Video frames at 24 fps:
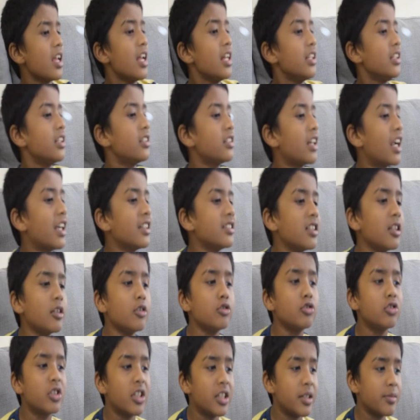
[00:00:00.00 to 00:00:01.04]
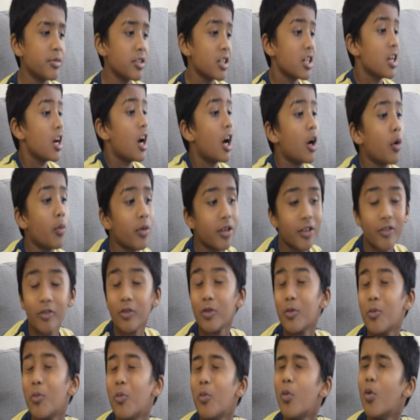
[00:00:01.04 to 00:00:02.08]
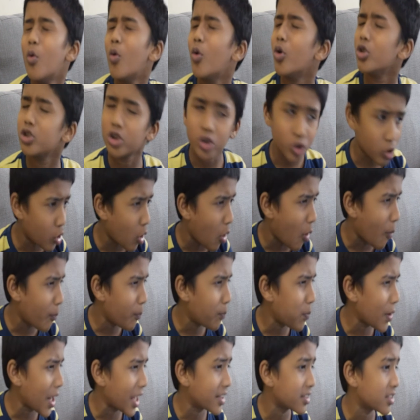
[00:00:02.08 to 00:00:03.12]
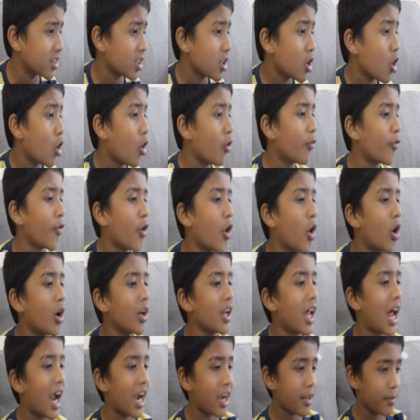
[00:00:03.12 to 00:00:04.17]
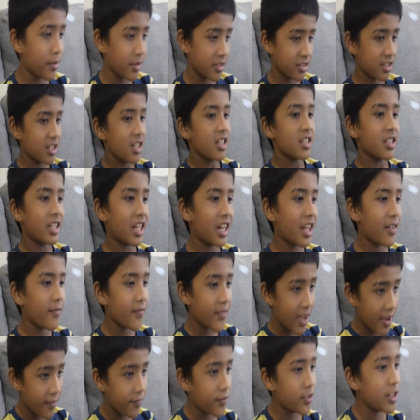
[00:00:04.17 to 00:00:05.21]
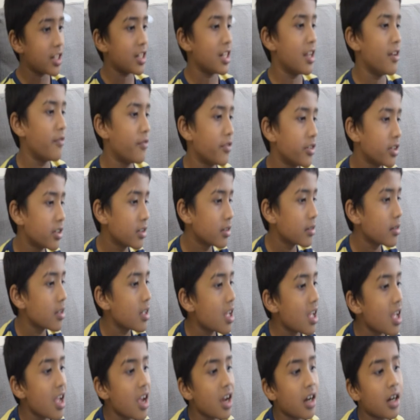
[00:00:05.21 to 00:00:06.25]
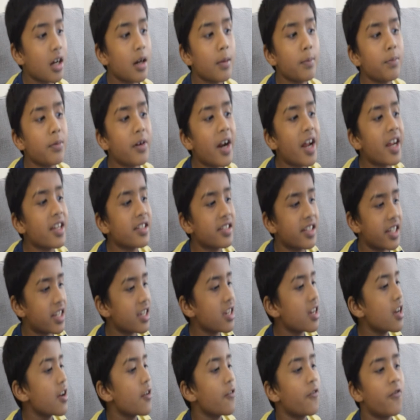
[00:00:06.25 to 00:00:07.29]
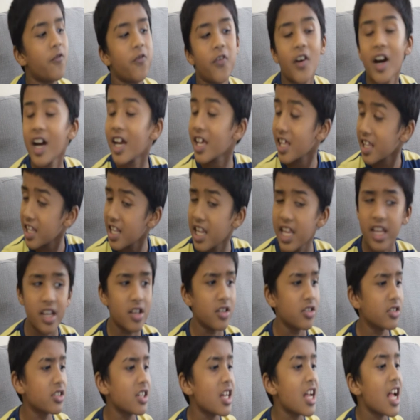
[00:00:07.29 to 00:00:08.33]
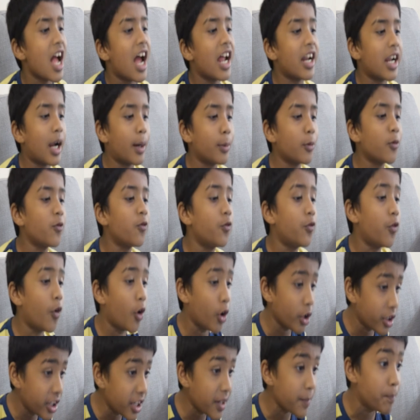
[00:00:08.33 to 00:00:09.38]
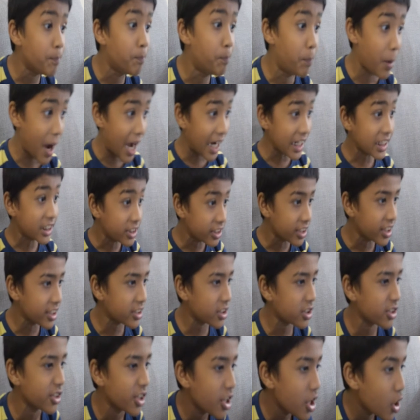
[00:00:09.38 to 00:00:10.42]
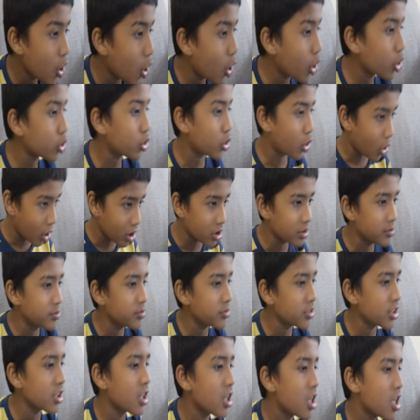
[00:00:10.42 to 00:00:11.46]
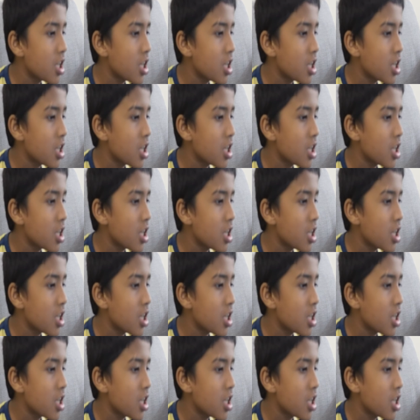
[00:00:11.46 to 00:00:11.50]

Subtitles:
The Triceratops are one of the most complex of all animals that have ever lived, comprising 5 layers and up to 40 batteries or columns.